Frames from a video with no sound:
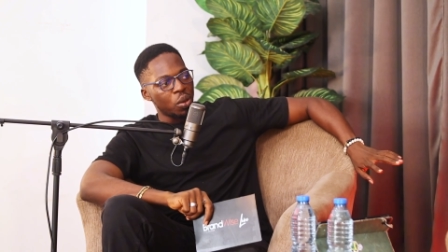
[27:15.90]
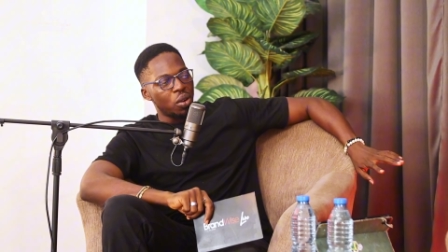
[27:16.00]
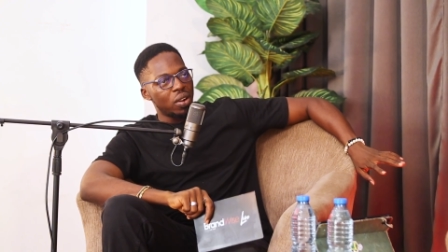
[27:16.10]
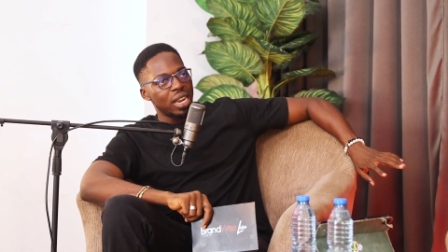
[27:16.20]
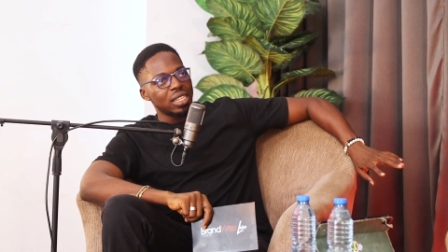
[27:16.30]

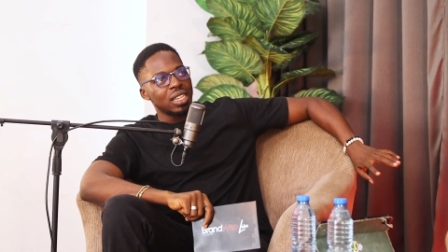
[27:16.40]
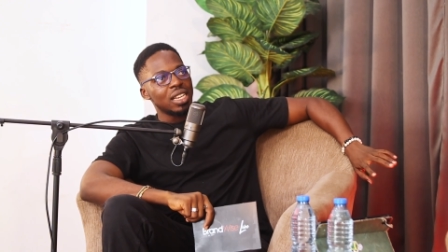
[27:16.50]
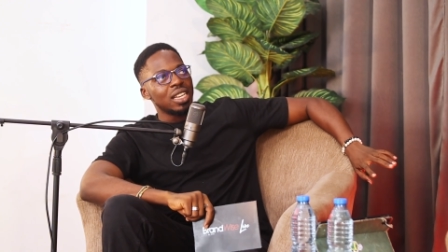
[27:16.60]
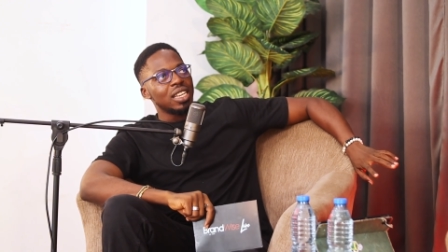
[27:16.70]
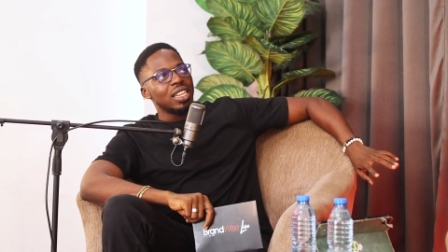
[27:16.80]
All right?
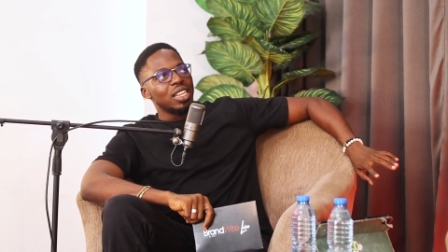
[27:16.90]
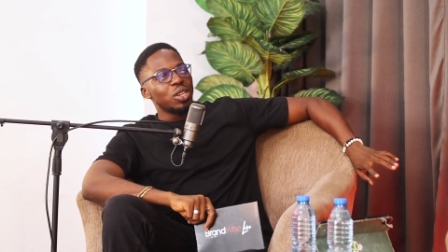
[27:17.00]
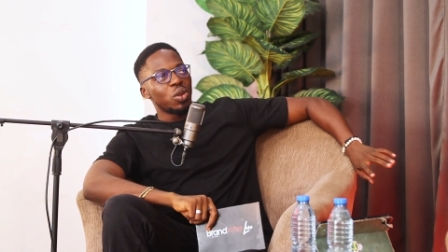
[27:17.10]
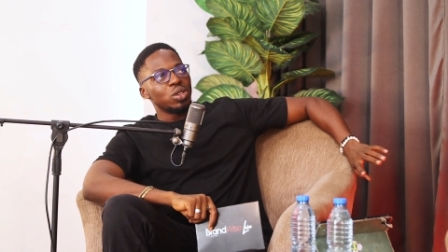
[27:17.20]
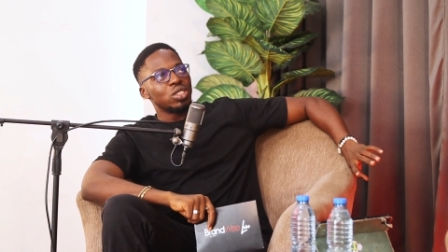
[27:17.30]

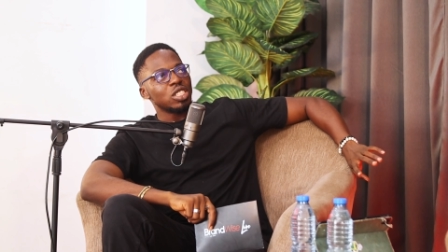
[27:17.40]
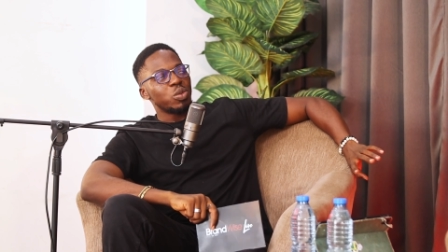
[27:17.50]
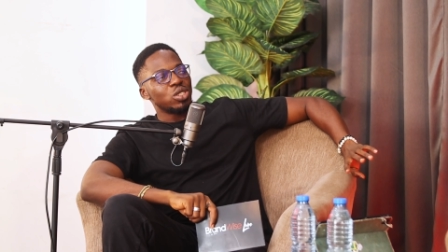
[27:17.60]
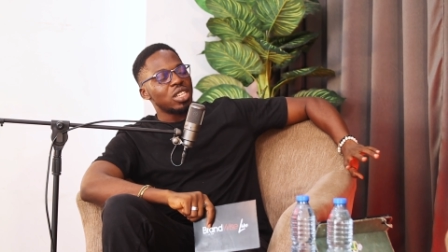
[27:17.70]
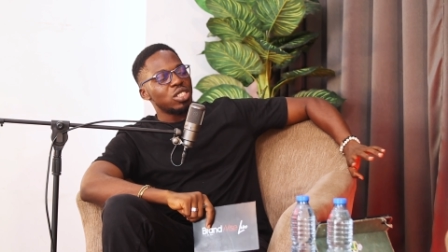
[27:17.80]
You just
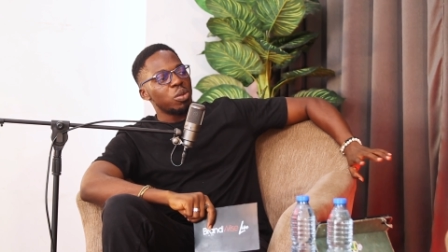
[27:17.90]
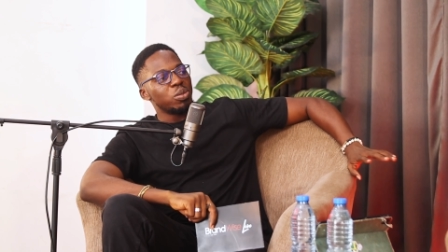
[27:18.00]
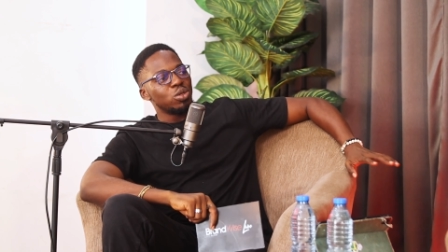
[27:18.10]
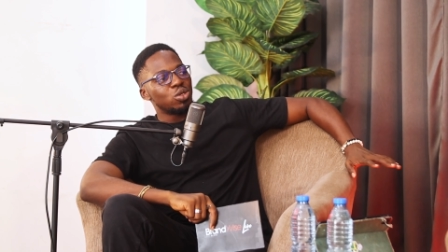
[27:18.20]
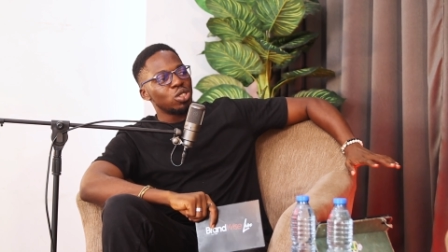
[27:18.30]
mentioned that some
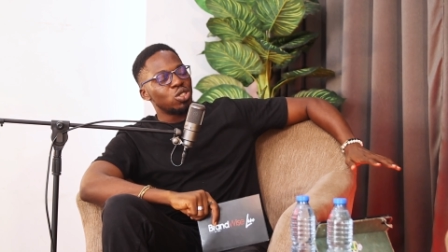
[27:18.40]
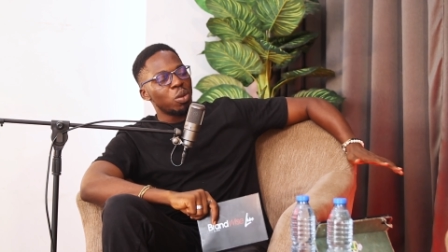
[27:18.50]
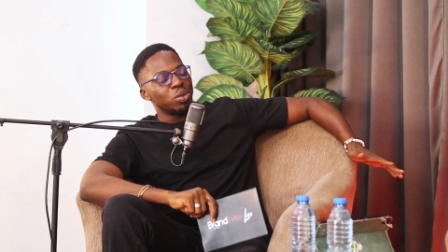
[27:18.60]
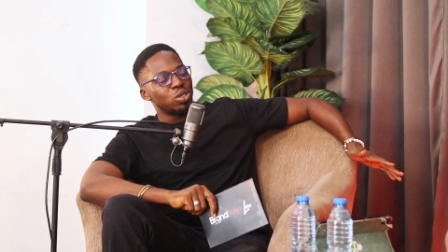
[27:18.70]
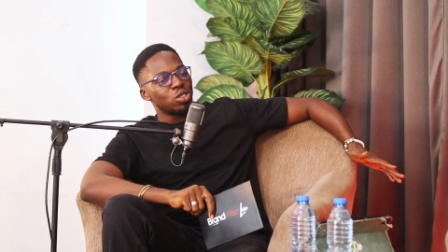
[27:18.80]
people
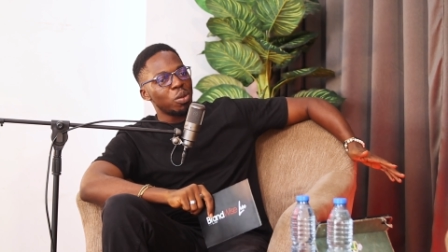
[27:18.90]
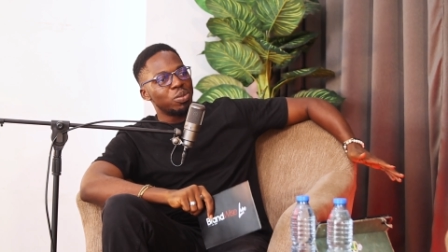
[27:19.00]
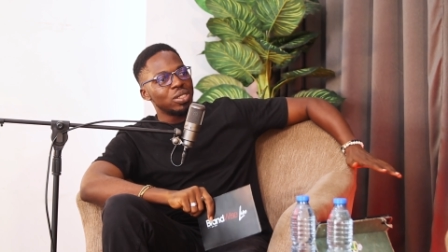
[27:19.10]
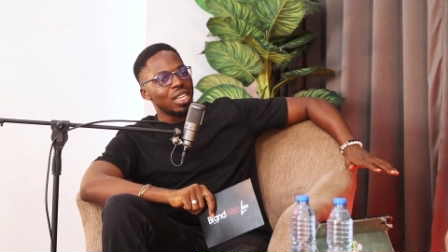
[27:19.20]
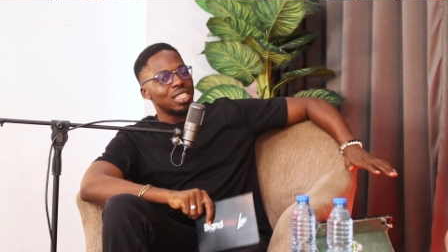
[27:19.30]
jump into some
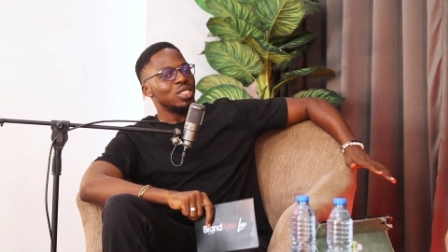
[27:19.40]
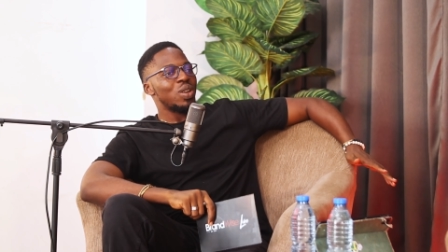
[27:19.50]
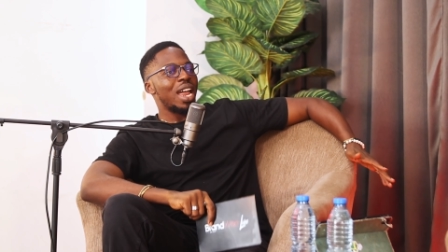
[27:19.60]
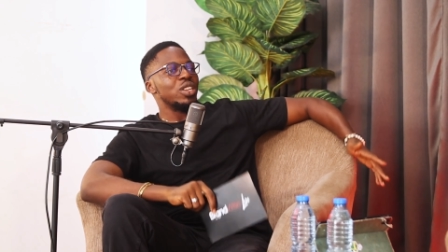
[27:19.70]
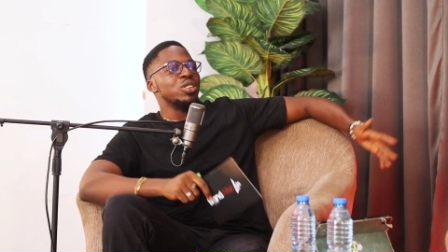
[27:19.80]
people's DM. This
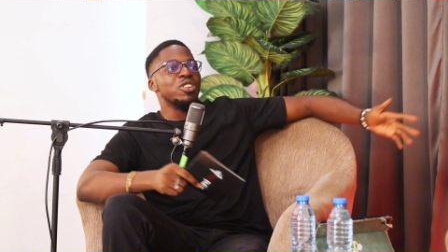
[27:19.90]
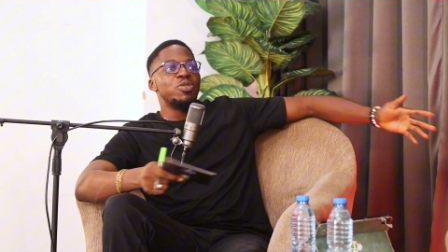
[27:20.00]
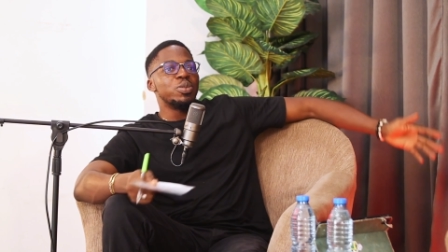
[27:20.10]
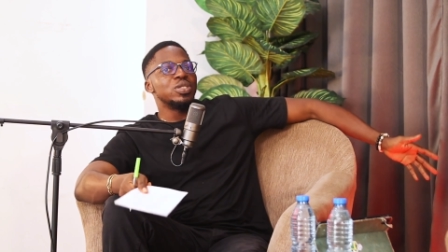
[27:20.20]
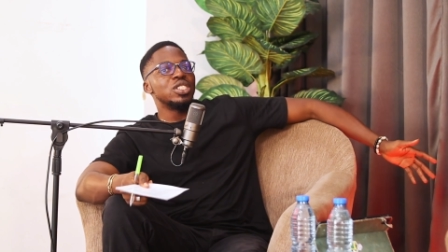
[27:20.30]
one, I don't know if
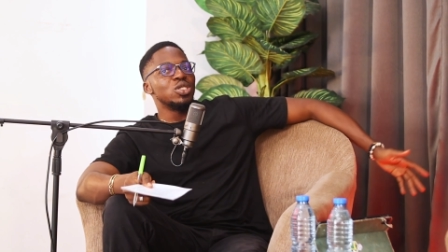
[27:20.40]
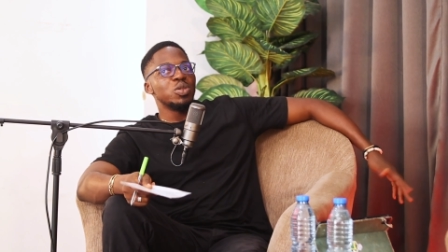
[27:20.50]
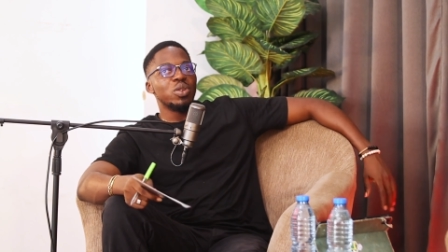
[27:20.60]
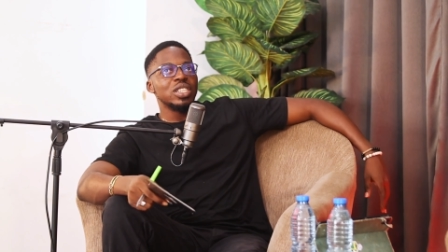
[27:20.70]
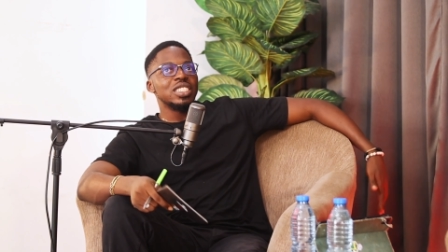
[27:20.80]
people still do,
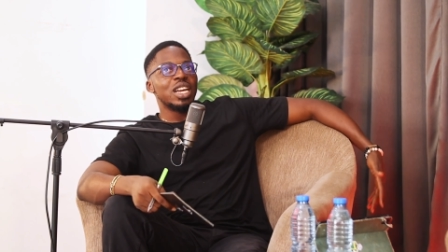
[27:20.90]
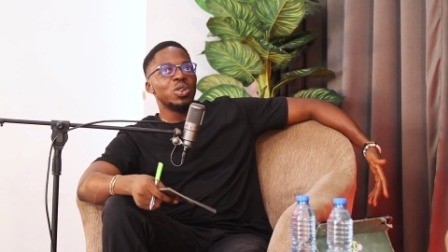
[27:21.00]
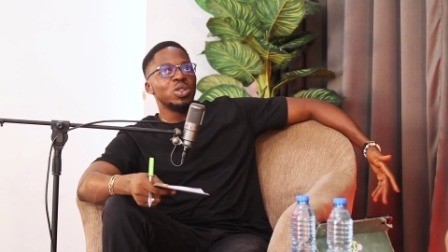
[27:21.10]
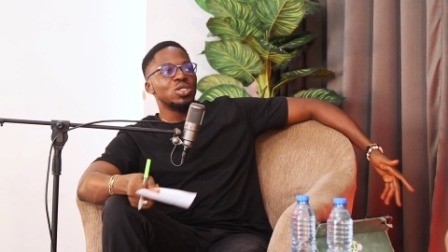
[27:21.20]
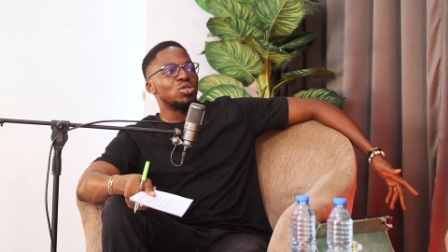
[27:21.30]
but it's an
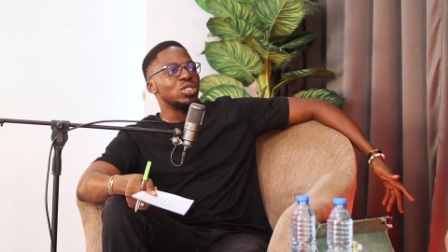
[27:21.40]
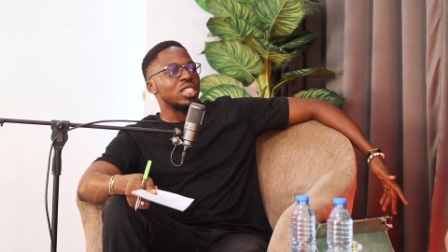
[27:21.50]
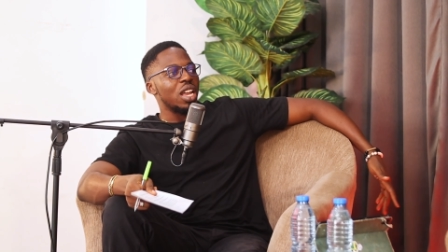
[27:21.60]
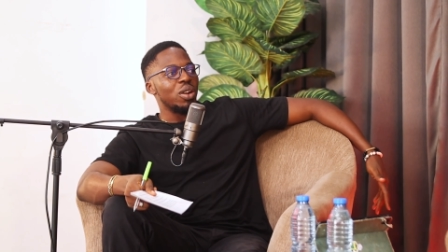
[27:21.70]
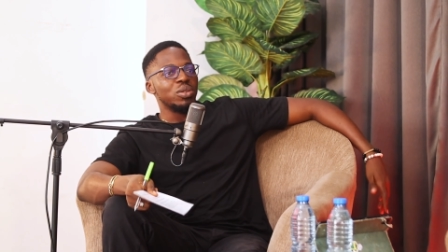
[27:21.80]
old
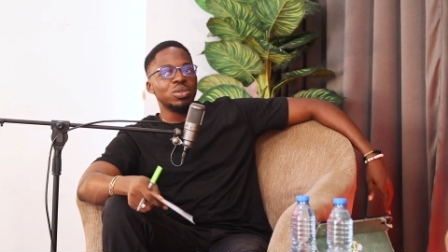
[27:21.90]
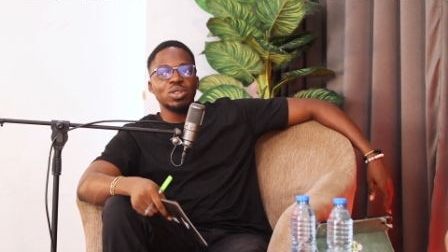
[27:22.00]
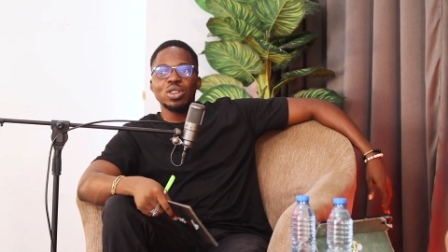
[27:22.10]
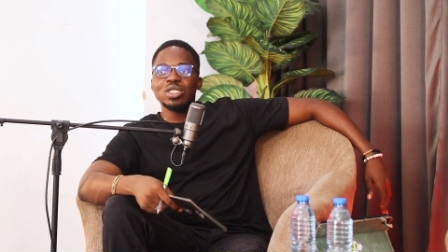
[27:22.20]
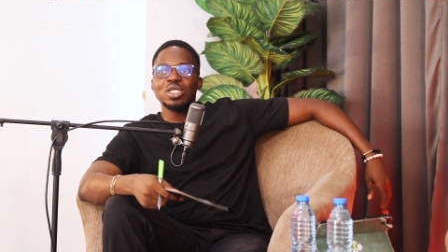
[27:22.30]
trick now. Who
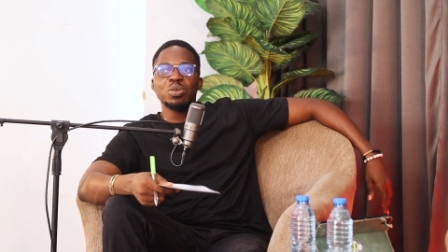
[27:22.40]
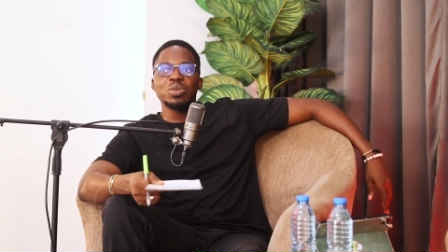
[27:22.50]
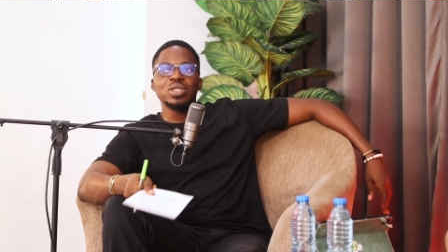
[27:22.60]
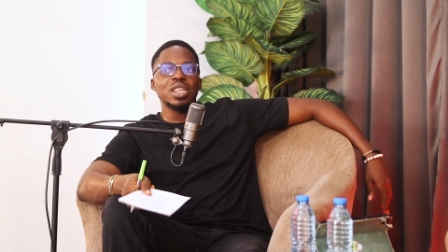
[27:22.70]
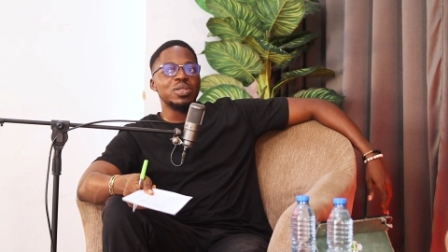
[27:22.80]
goes into
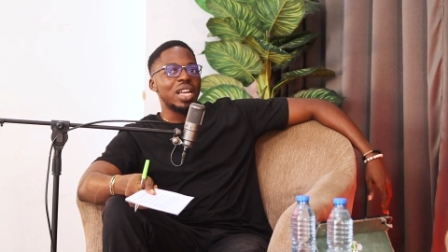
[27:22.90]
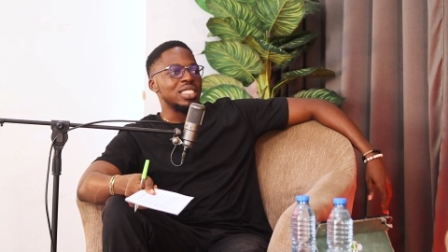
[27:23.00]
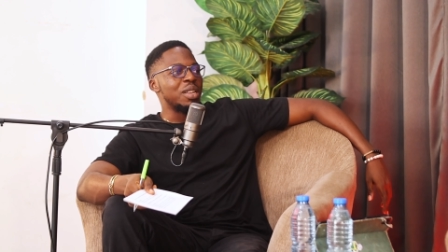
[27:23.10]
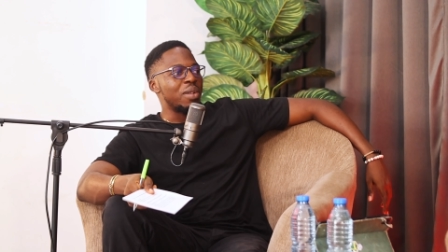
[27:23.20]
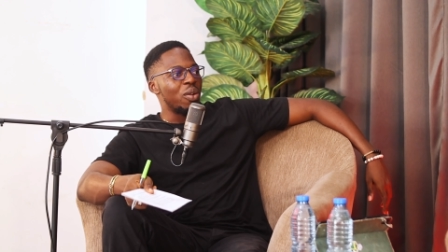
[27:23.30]
people's DM to
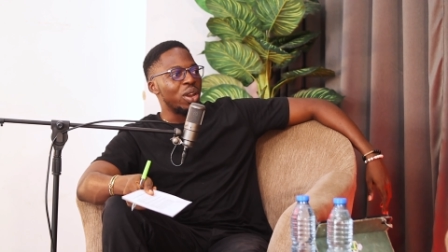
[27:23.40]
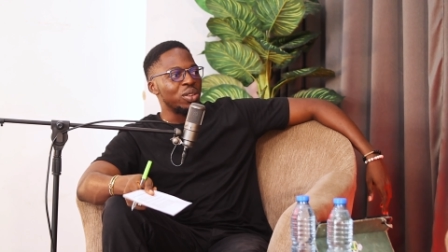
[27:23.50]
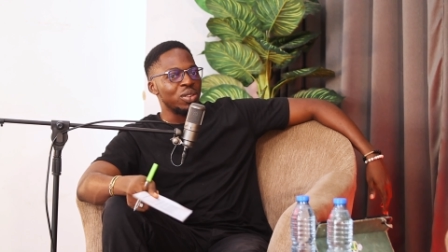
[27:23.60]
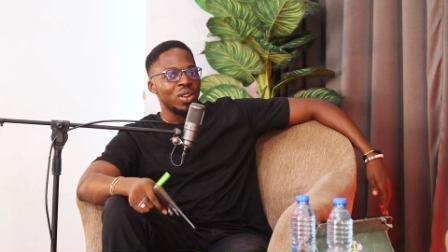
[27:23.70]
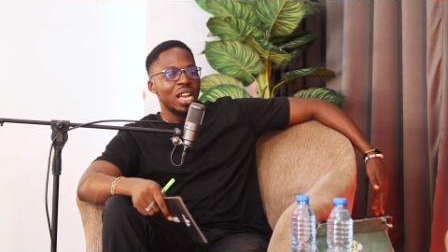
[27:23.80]
ask them, how are
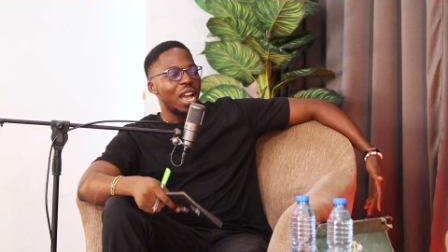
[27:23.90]
you?